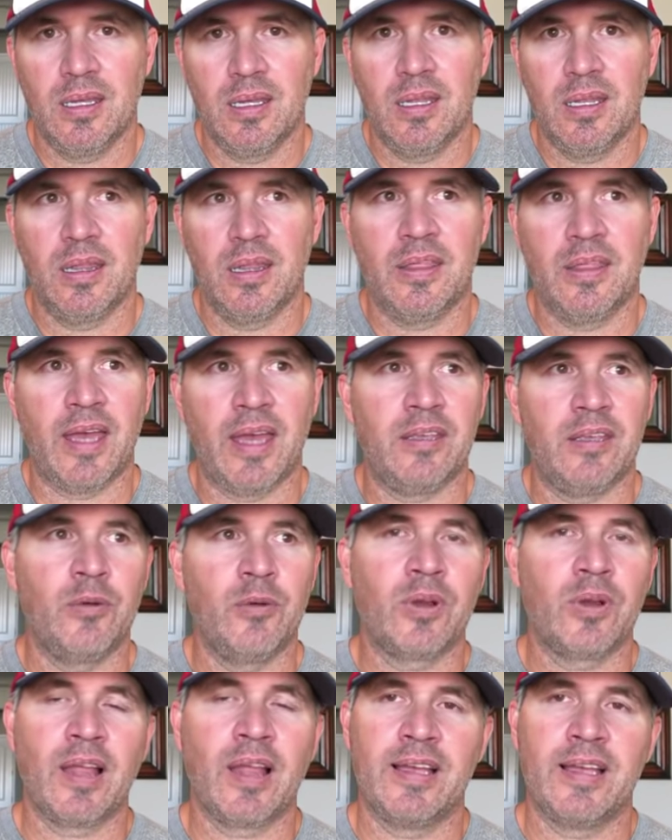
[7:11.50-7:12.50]
that you
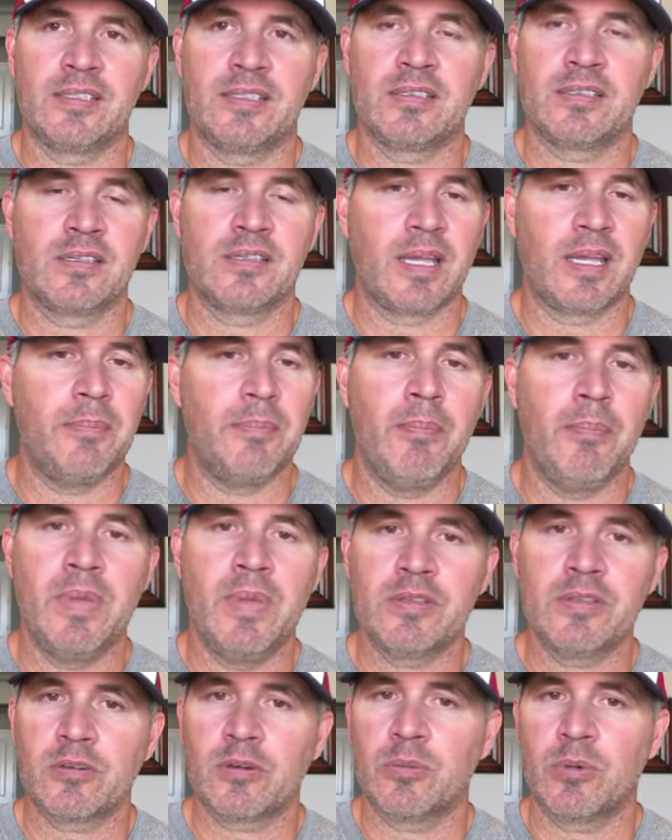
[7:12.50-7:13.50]
realize this is a
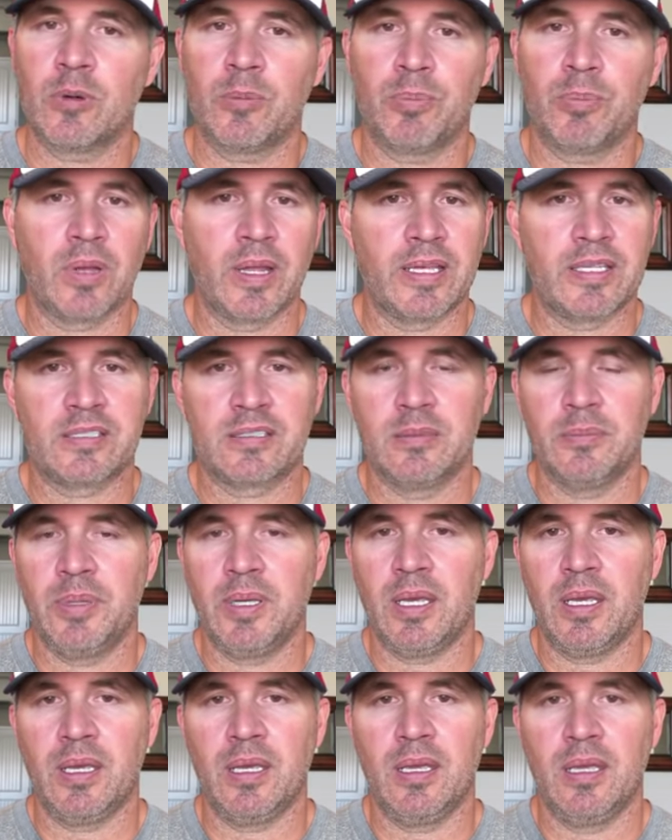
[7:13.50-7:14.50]
miserable place to
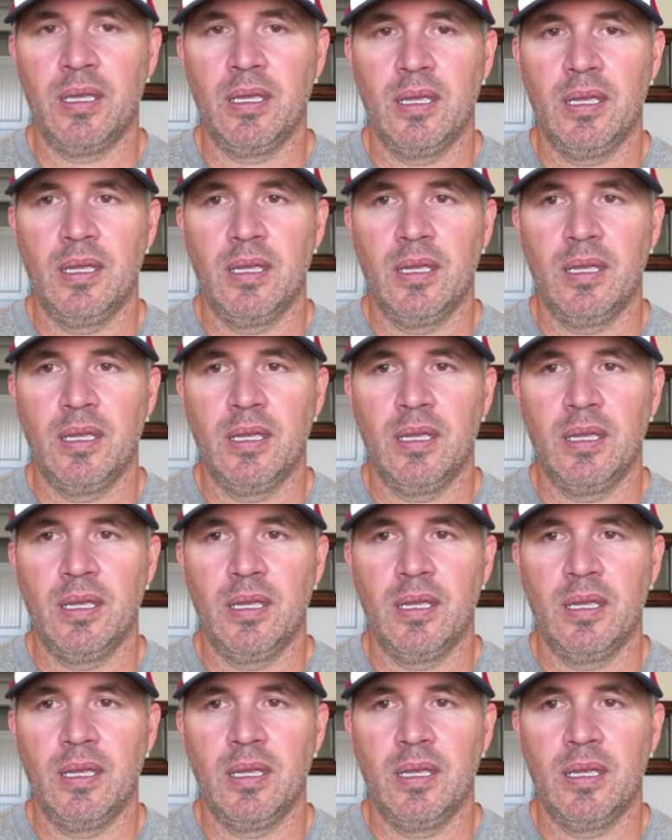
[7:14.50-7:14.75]
be.